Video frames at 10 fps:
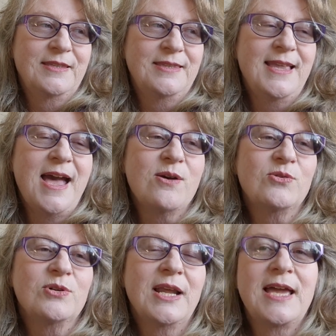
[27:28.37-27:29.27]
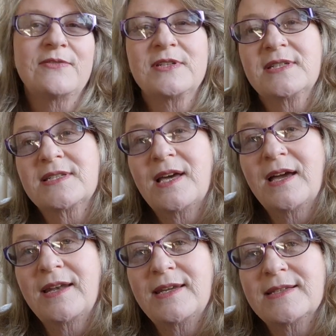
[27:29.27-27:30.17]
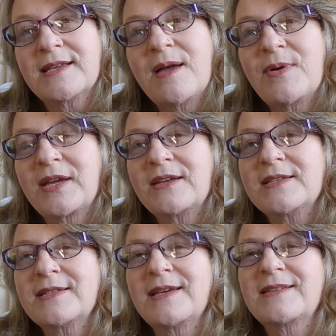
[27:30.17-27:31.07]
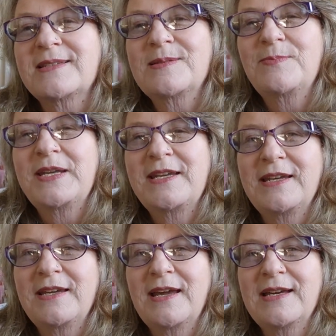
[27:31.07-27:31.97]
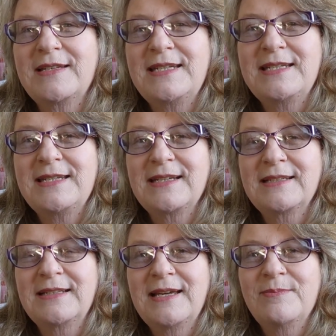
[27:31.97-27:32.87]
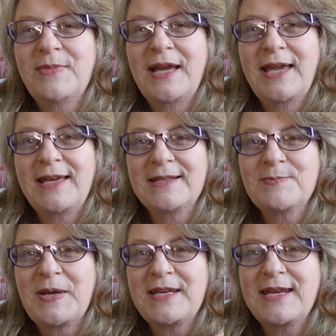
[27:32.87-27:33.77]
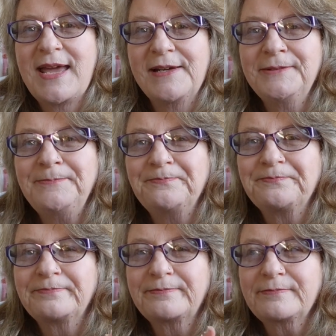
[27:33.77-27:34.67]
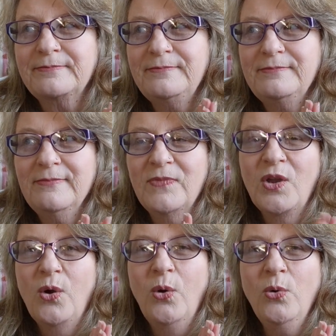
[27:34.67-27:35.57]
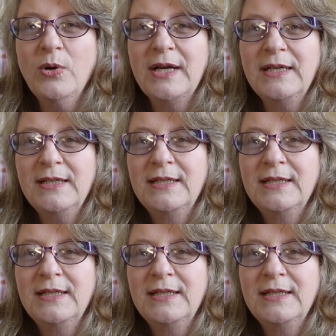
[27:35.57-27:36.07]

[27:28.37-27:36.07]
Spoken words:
Now all I have to decide is, am I going to start knitting my hand spun now, or